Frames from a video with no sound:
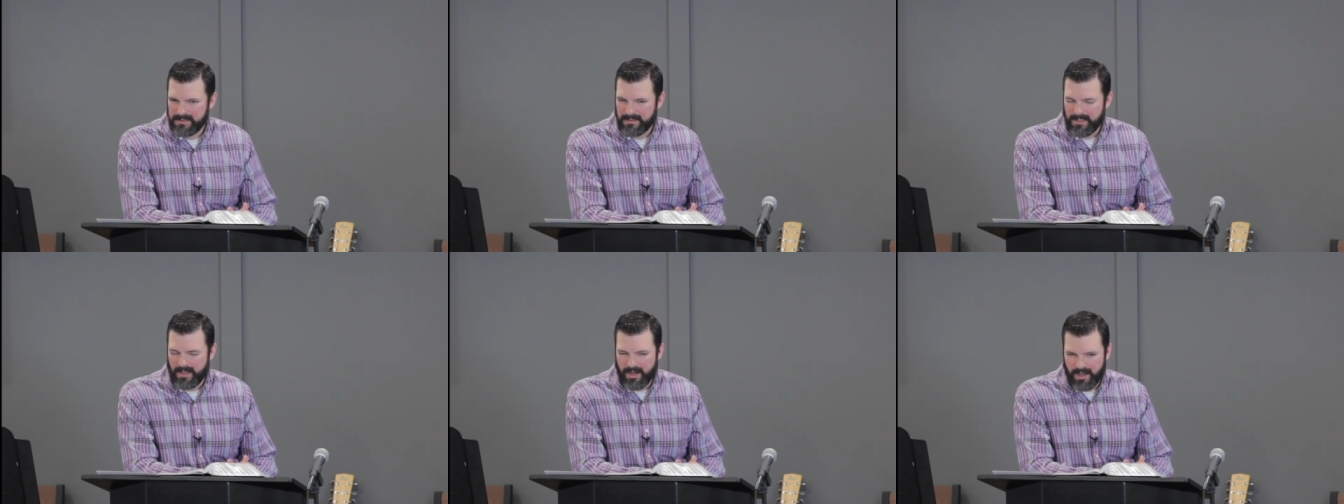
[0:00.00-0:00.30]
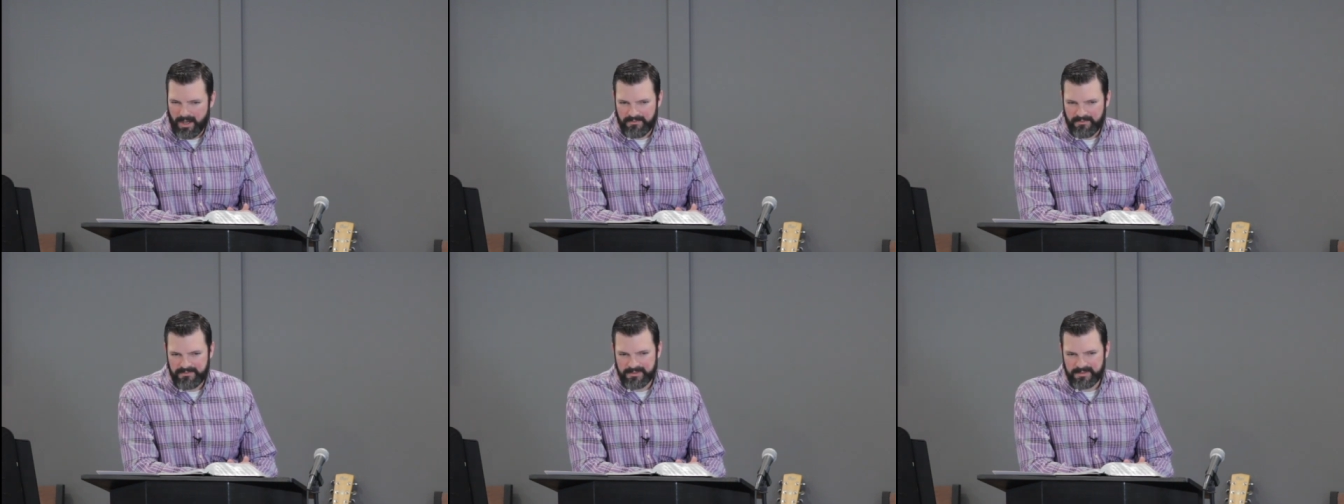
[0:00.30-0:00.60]

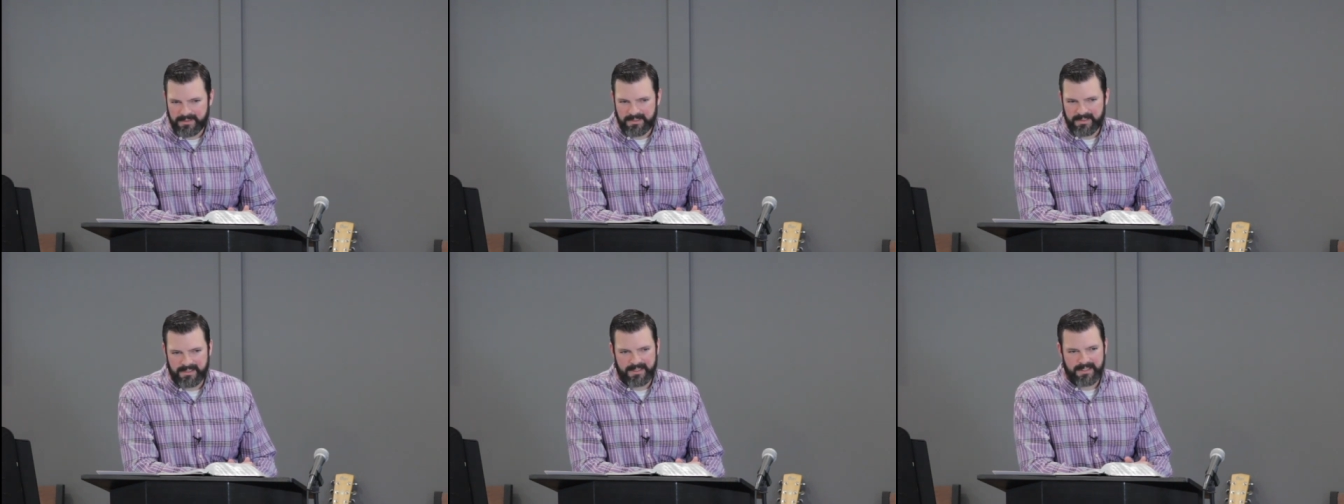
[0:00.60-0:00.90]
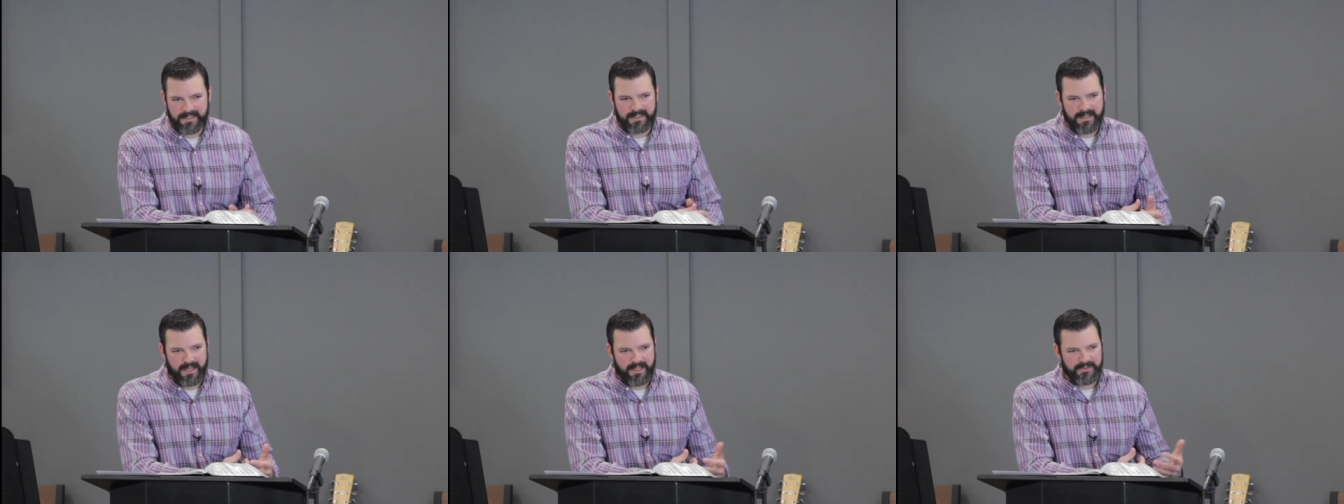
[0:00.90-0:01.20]
Often
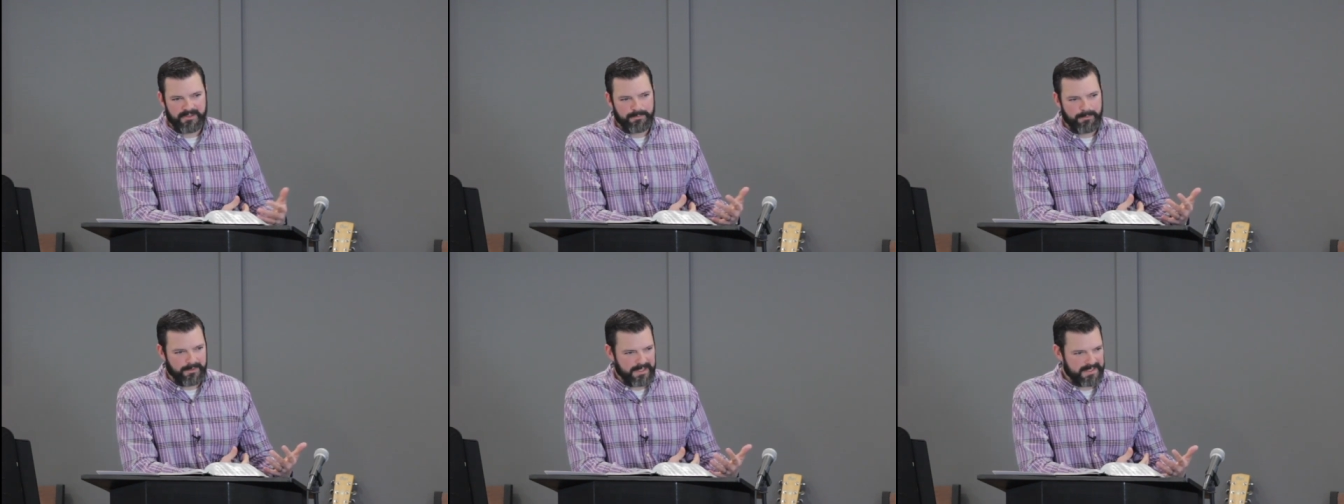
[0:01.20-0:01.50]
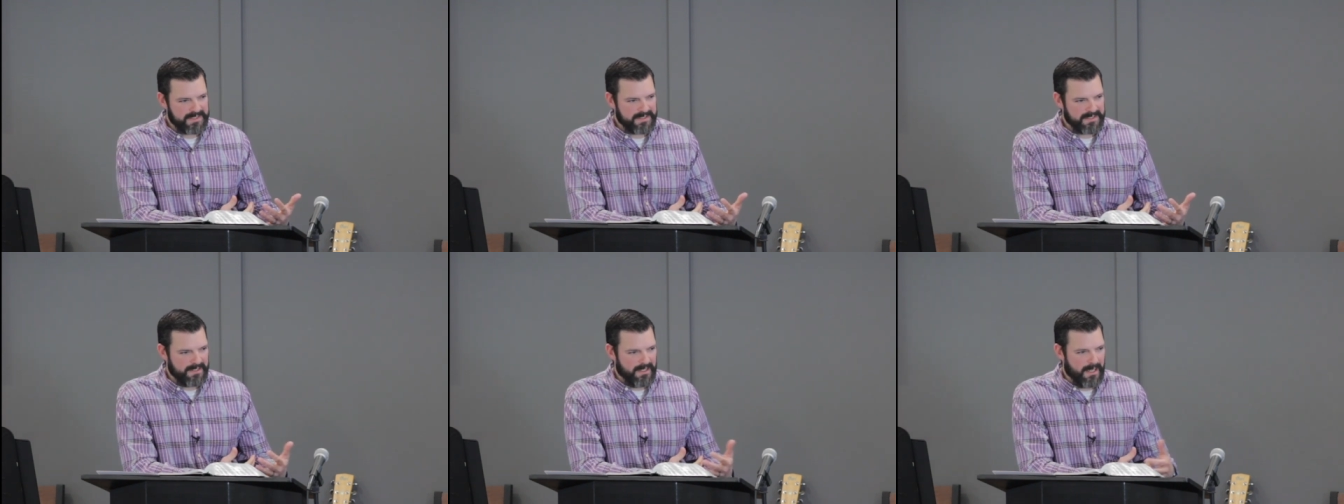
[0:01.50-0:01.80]
the gospel
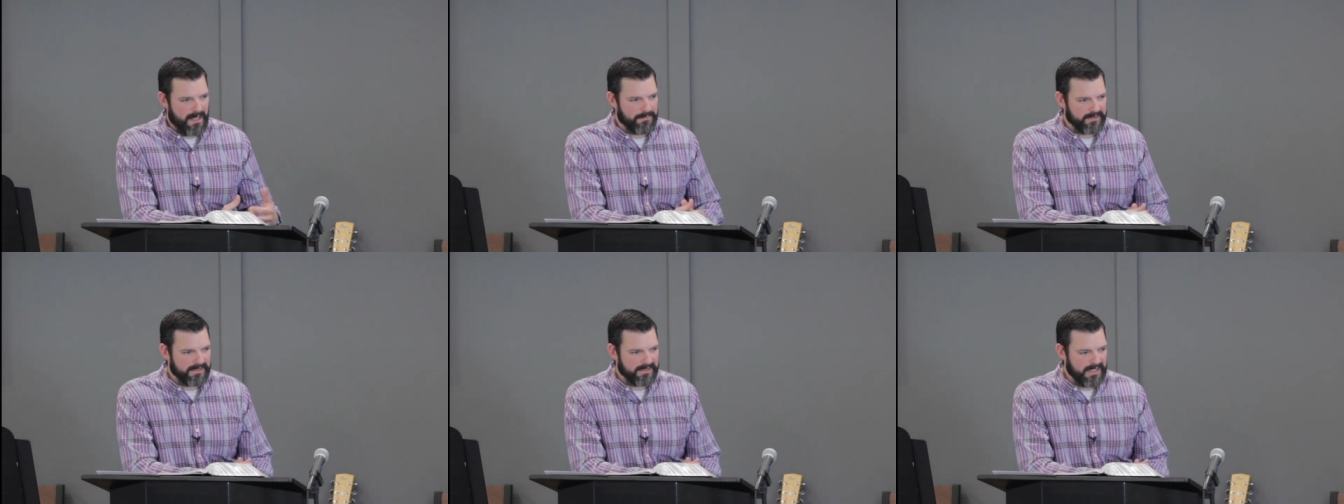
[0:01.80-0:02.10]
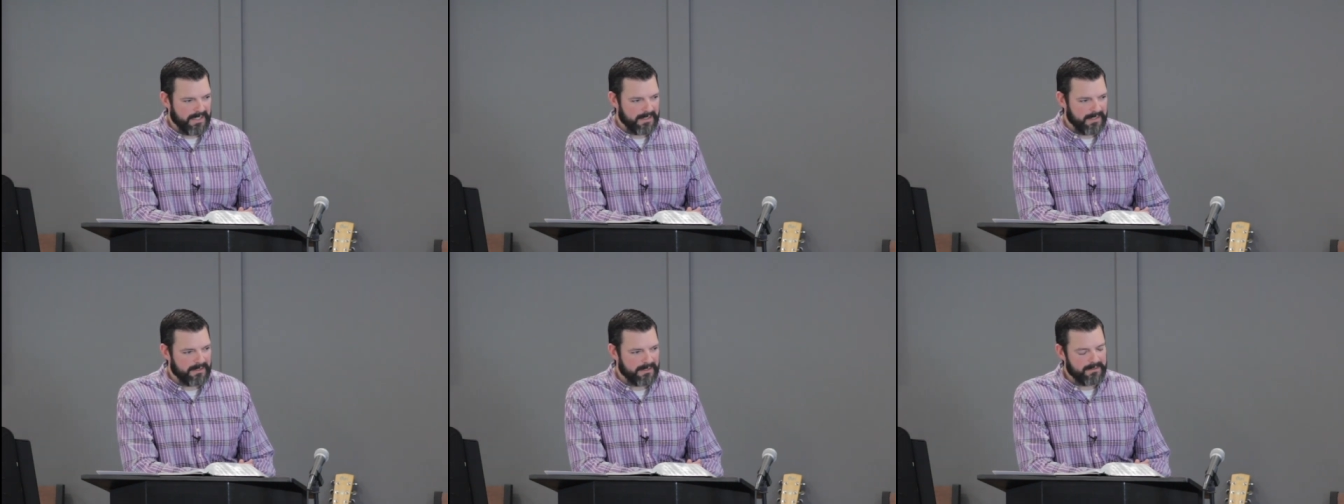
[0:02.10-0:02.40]
gets
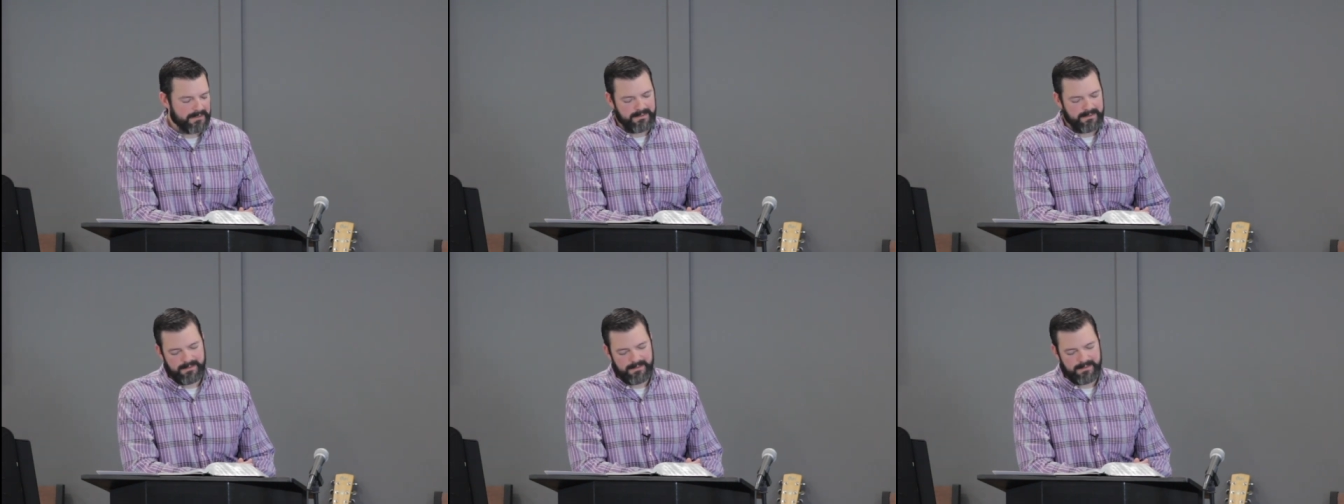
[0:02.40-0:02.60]
complicated,